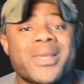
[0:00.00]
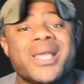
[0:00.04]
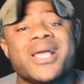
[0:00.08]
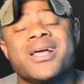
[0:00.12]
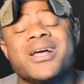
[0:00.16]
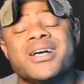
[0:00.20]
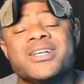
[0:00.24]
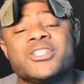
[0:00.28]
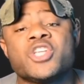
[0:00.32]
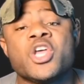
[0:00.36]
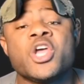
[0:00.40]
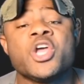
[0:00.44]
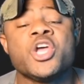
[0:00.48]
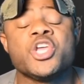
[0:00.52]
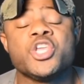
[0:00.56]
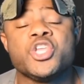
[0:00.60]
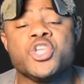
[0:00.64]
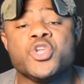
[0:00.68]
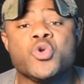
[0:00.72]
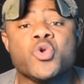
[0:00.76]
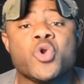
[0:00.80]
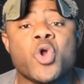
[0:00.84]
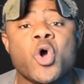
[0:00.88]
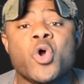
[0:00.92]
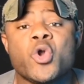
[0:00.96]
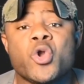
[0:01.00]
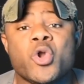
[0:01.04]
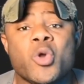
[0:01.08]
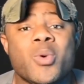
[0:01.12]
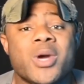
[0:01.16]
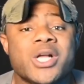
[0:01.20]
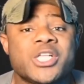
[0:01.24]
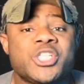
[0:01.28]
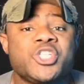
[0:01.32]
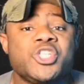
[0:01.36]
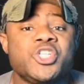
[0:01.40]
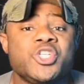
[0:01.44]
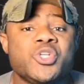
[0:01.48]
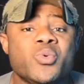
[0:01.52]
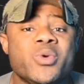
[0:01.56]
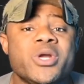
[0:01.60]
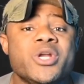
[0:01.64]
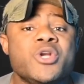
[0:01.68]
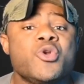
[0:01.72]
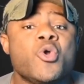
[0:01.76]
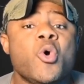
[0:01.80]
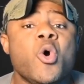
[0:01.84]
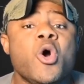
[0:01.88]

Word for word: because you don't know what you're doing,